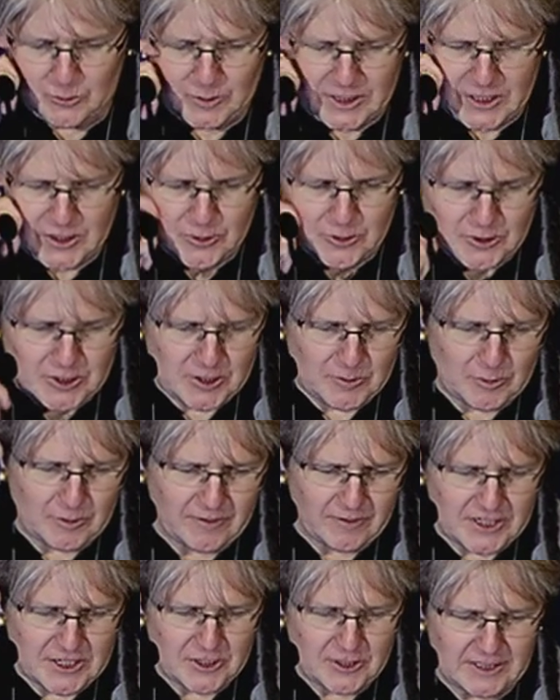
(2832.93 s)
researched
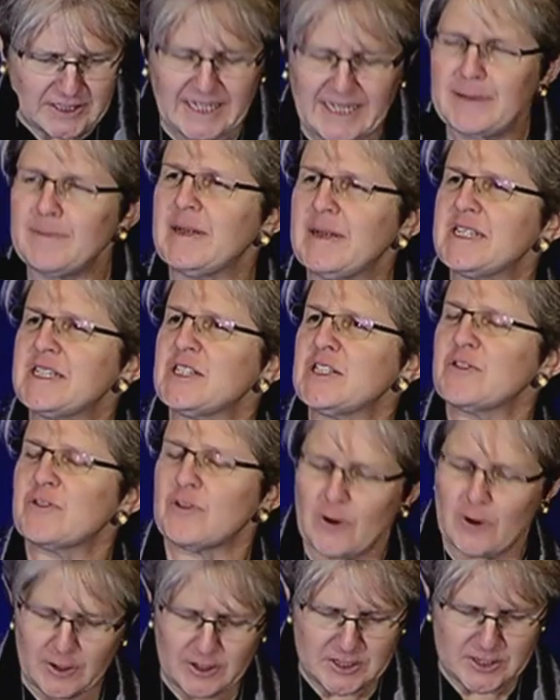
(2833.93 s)
professional databases
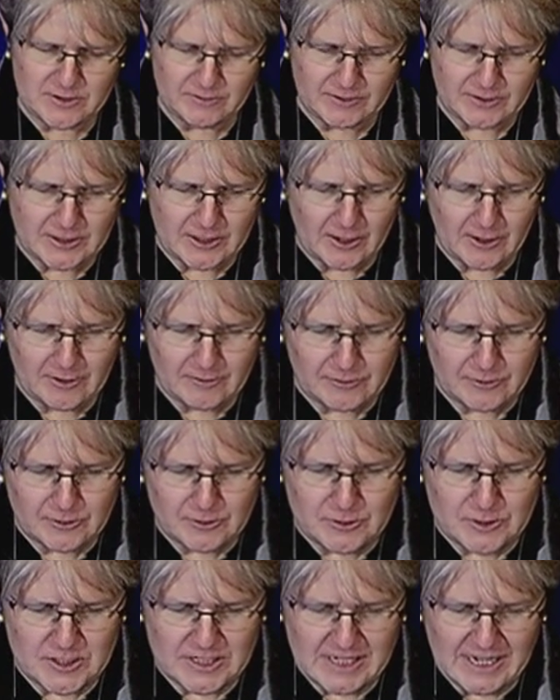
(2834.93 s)
for artists and
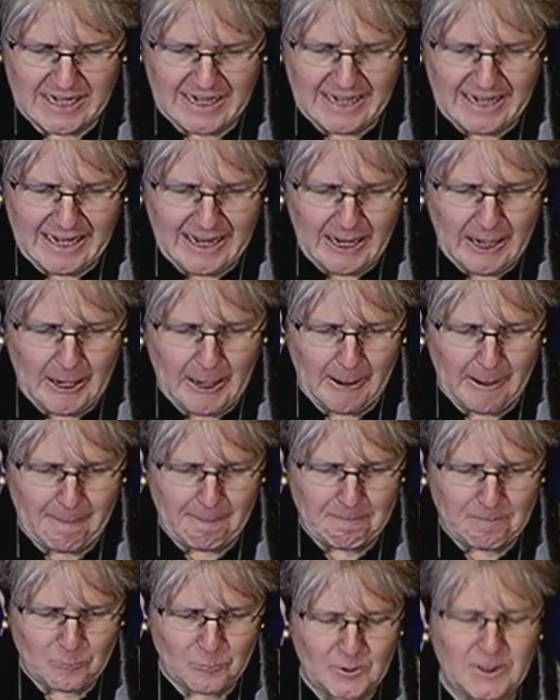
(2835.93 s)
photographers.
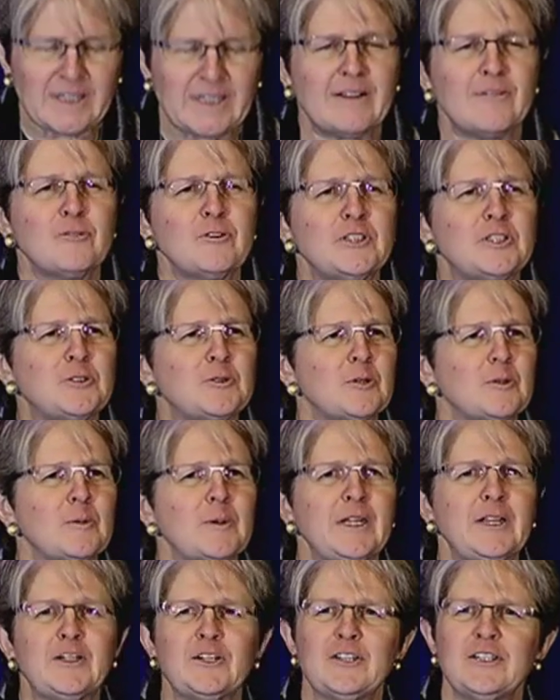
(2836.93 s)
Um, we leveraged where
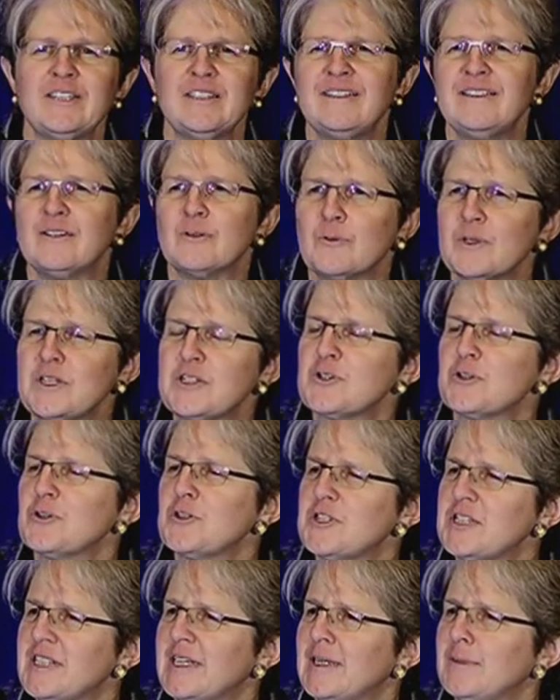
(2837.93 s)
we could the
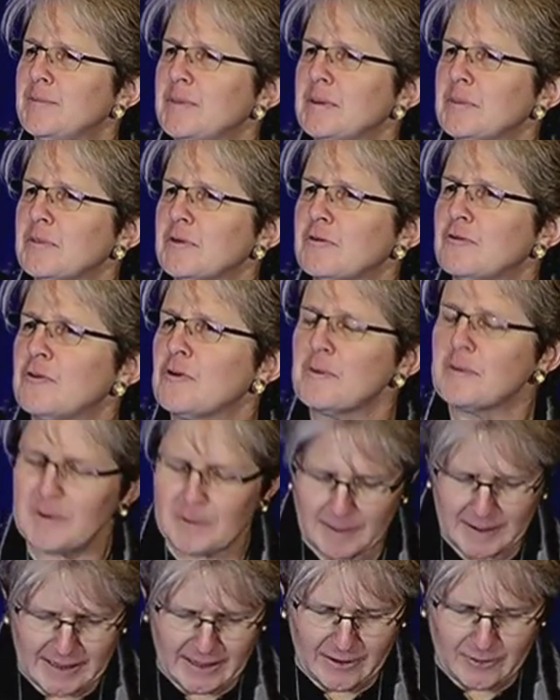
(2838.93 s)
research that had been performed
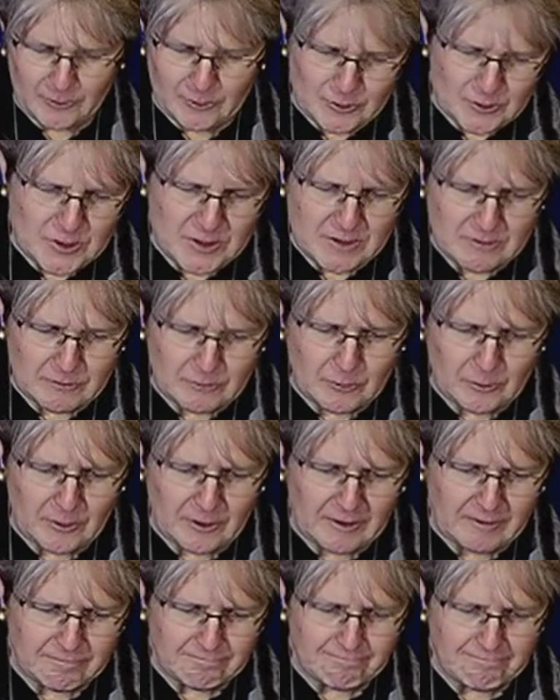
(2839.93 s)
by others
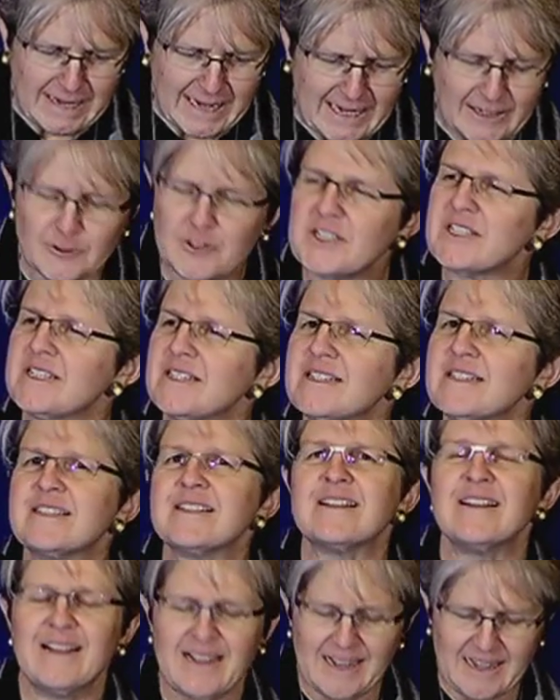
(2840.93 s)
for
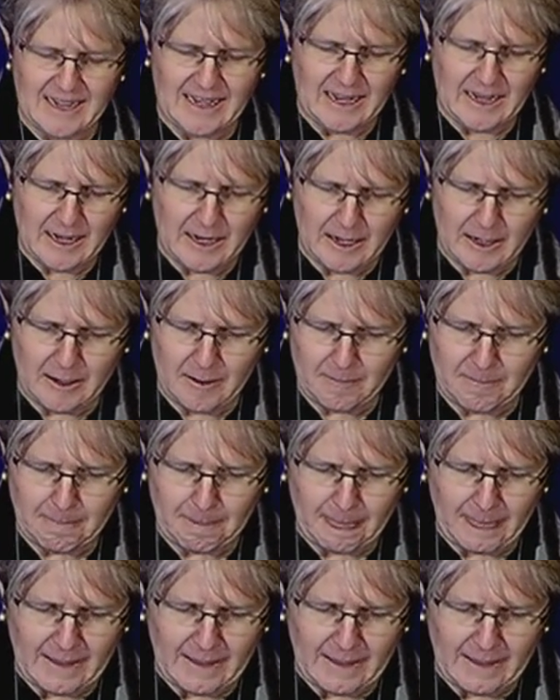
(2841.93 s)
addresses. Um,